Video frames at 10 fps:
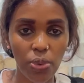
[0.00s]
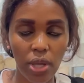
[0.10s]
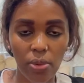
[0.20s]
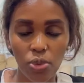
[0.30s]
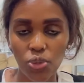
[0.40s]
we're
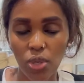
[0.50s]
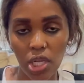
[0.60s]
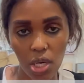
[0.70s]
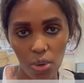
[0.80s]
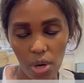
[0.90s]
able to
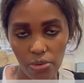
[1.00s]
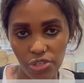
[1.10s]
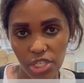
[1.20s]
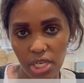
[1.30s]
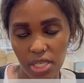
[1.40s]
allow our
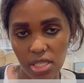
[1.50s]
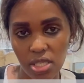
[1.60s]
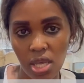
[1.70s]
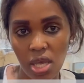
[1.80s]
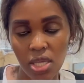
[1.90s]
retailers
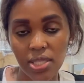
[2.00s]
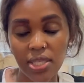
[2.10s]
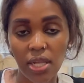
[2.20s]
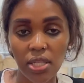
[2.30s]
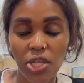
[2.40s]

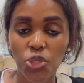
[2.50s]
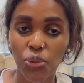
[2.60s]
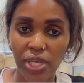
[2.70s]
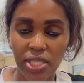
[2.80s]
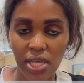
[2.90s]
sell and
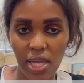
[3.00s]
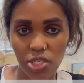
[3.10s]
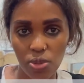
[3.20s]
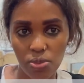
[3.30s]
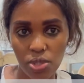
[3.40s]
showcase their
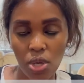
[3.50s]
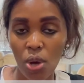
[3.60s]
items.